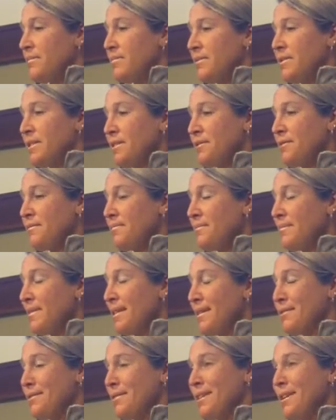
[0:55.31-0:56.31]
So
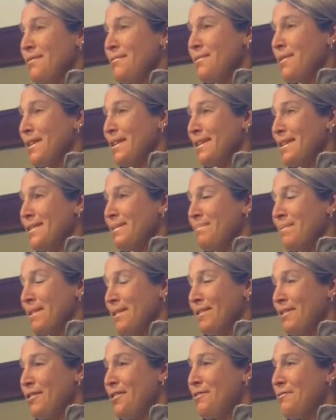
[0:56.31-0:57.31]
that was our week. It's been
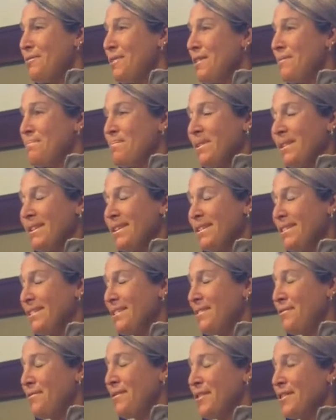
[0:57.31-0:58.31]
a long week, but
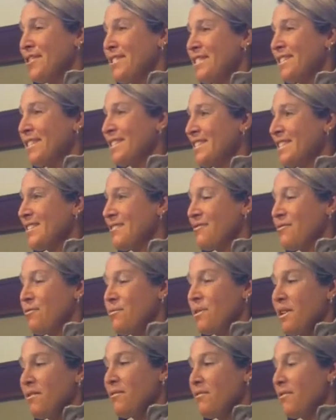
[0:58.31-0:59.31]
a very successful
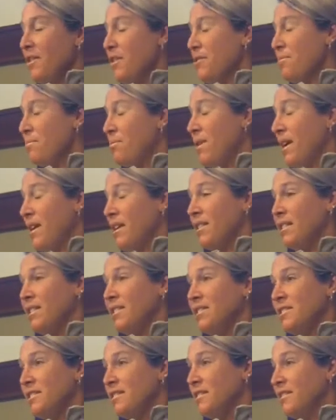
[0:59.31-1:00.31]
week. Very proud of
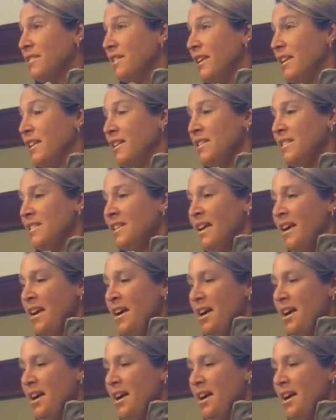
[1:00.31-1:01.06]
these young ladies.